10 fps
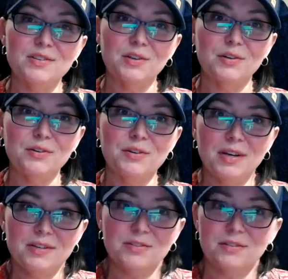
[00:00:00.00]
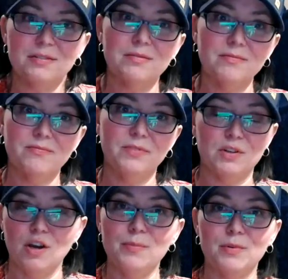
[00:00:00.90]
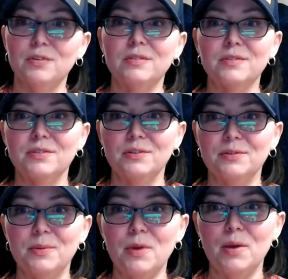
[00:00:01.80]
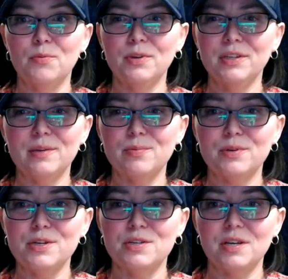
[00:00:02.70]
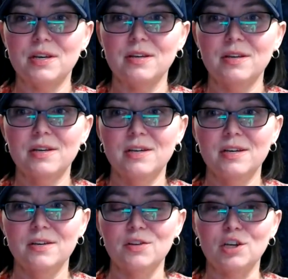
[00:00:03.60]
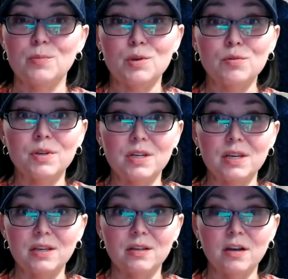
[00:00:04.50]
So you guys are phenomenal. So I really appreciate the community.